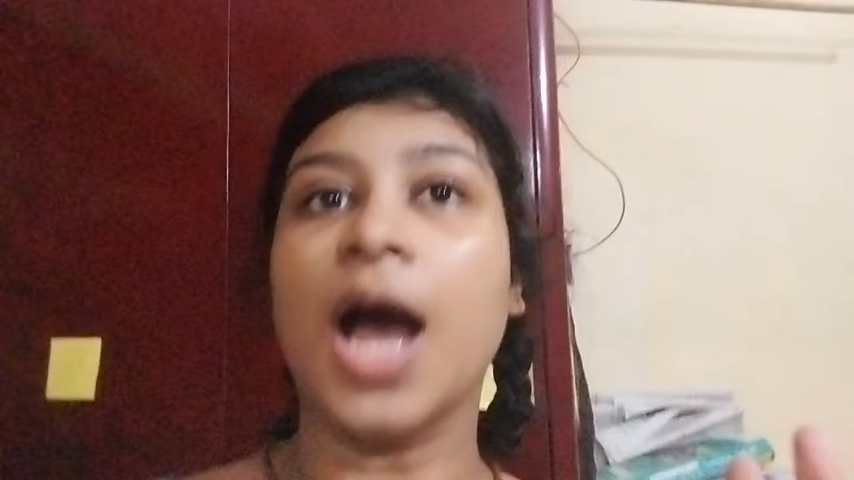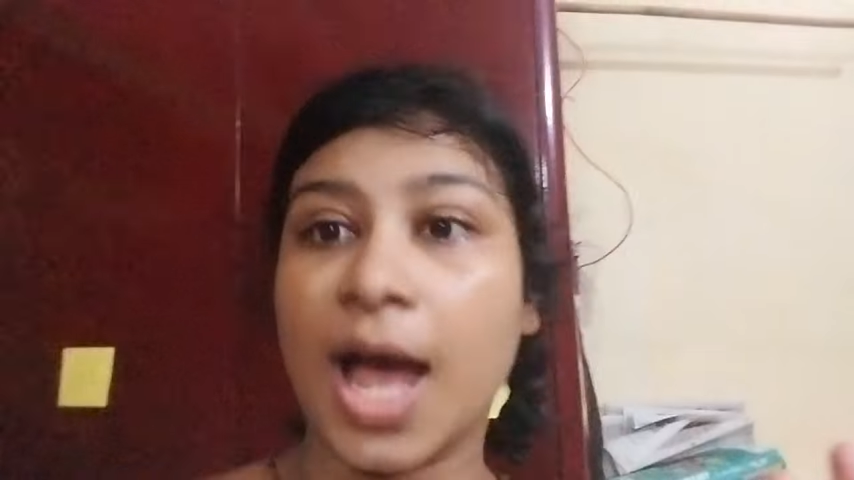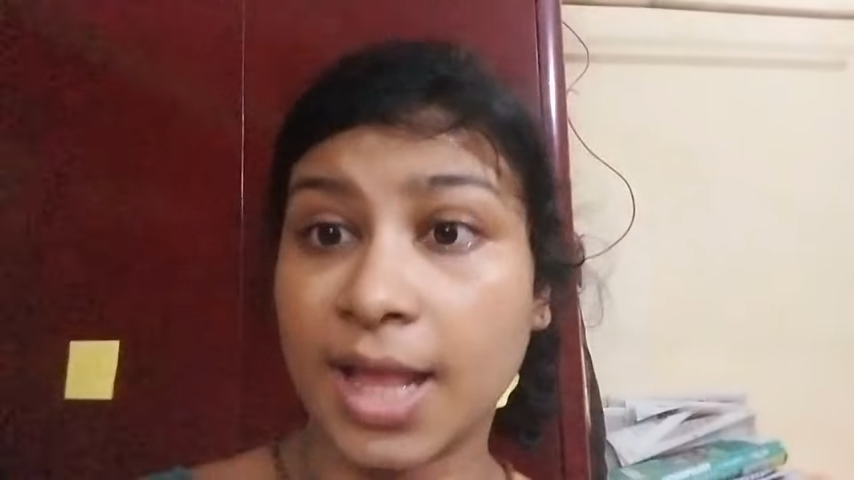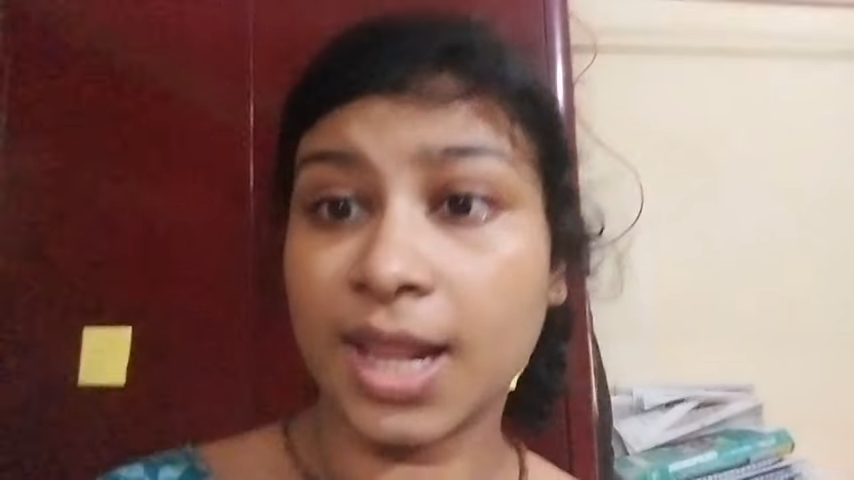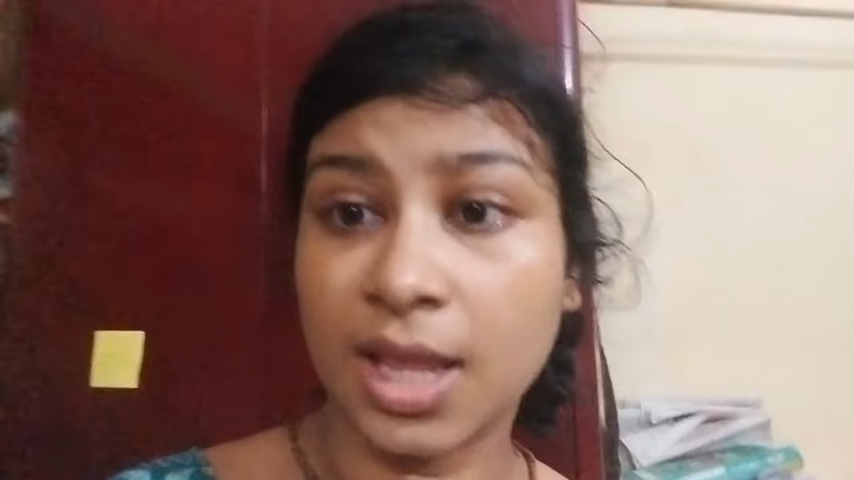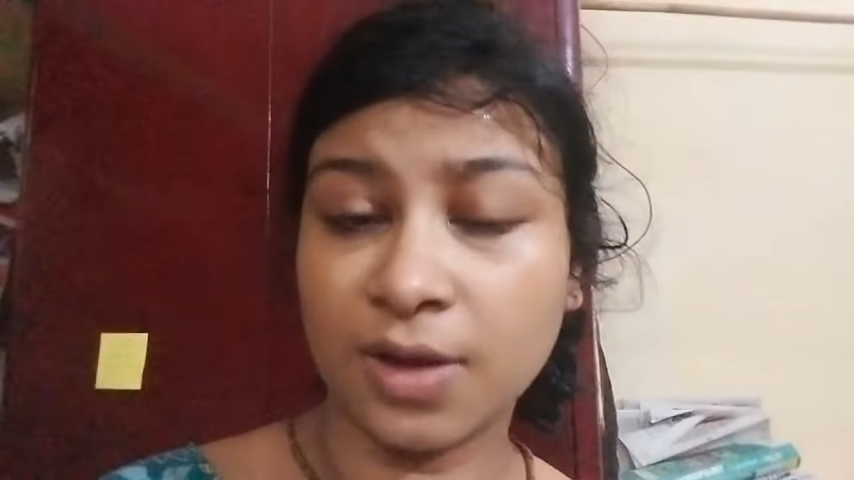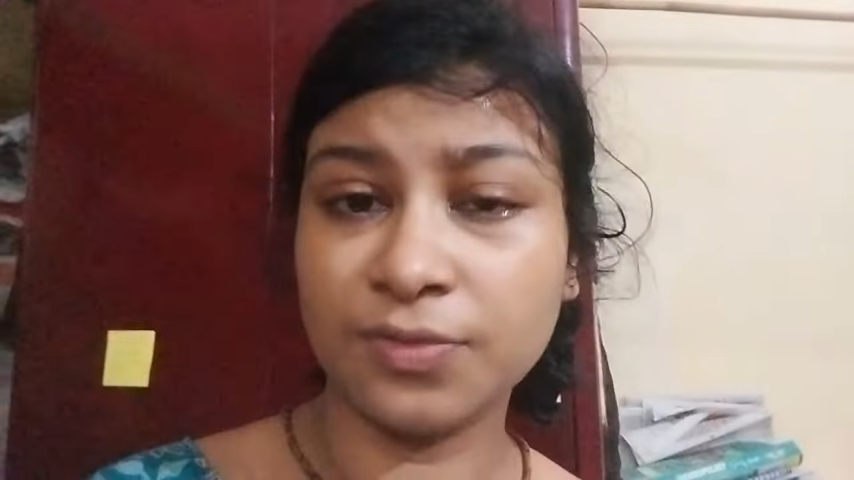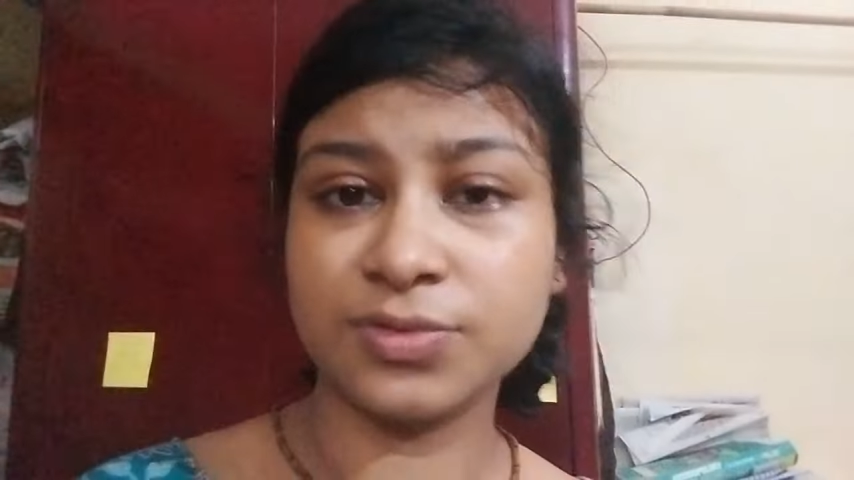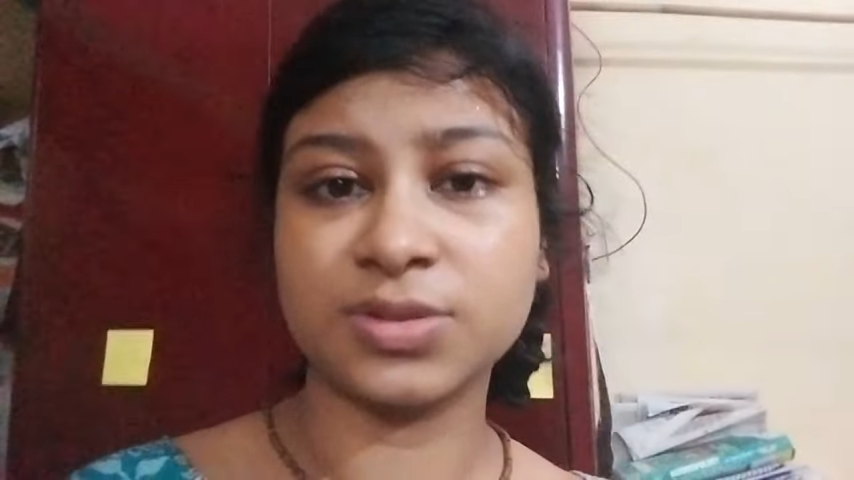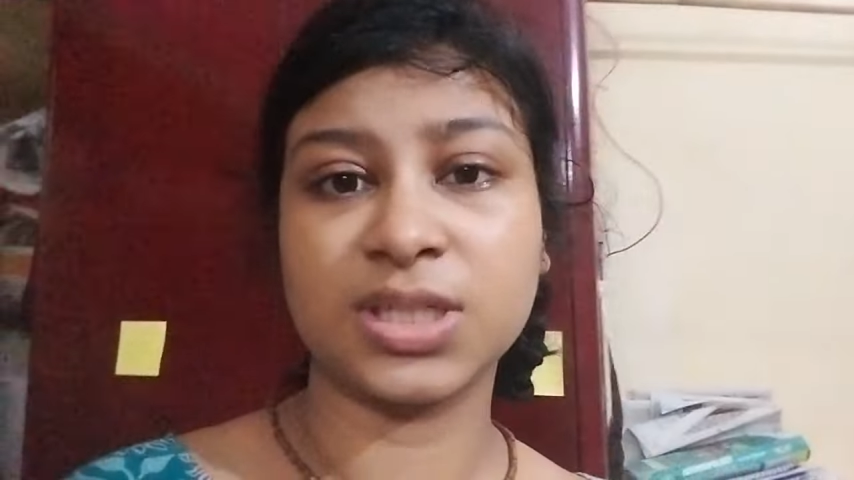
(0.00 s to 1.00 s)
I
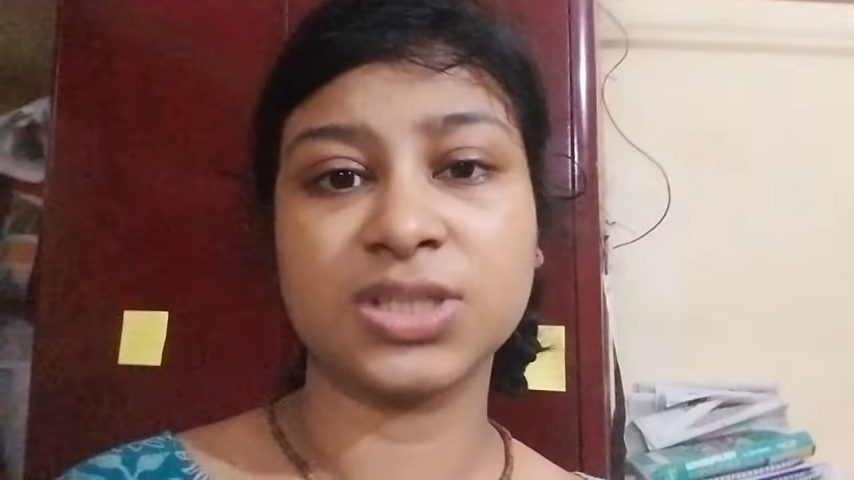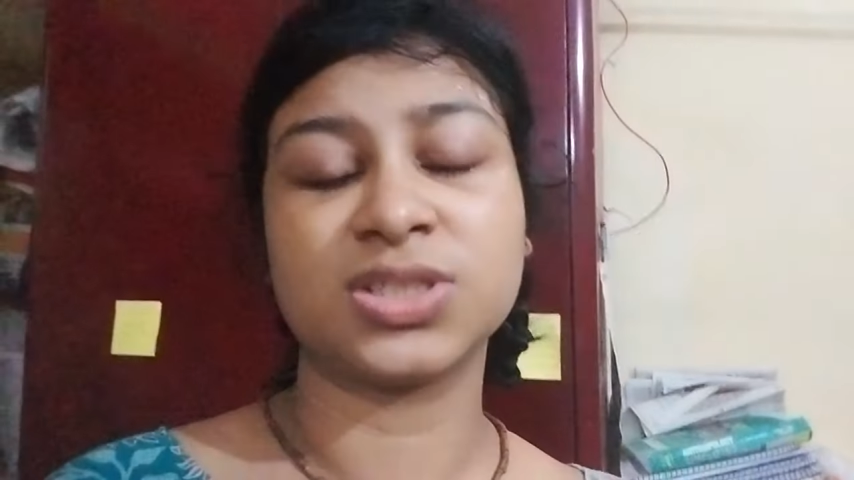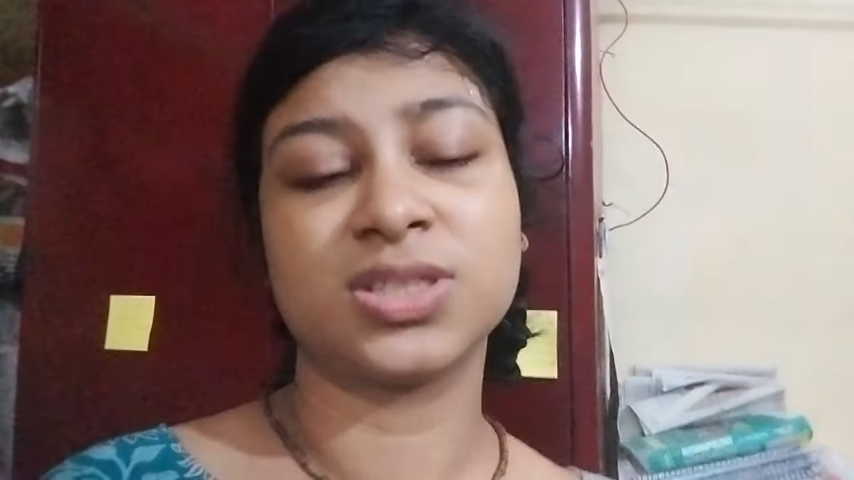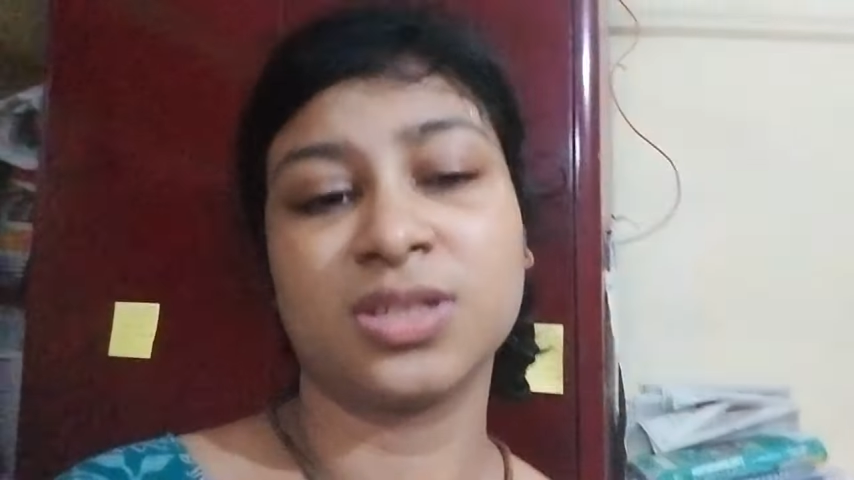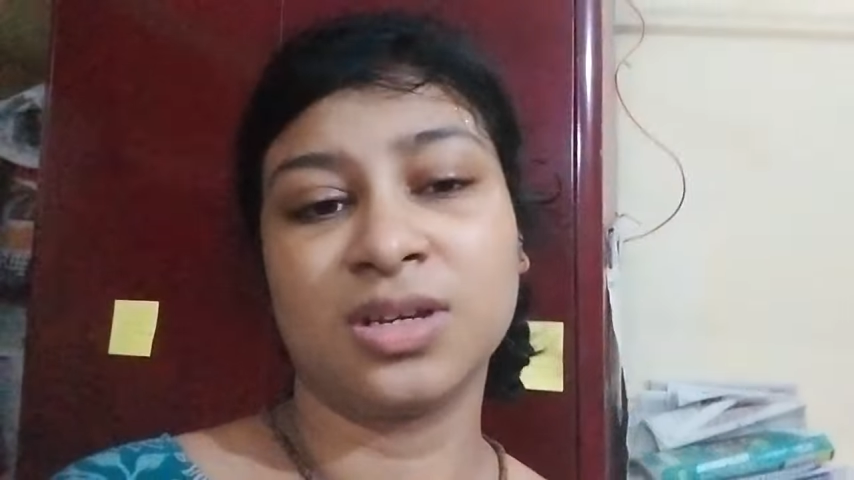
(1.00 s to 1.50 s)
love to teach.